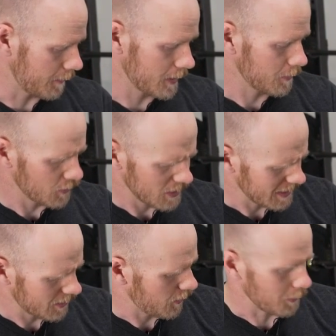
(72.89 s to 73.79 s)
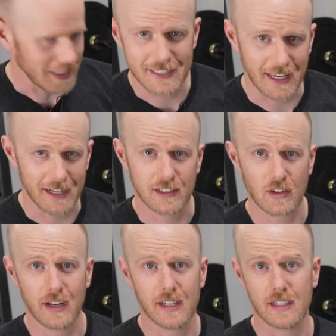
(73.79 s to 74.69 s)
This one just has 3 settings
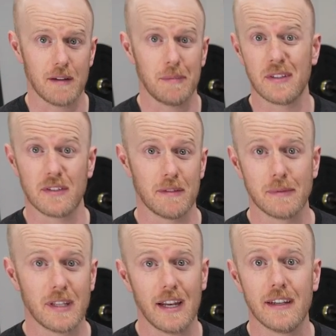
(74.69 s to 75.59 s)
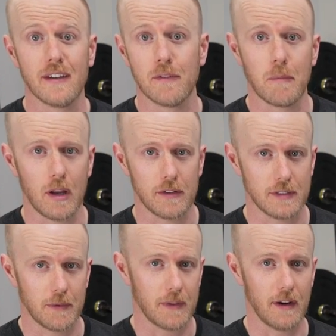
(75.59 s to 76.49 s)
on it, but there's a ton of different
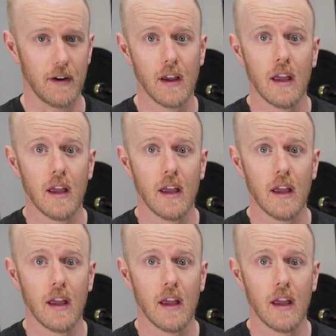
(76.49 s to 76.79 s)
models out there.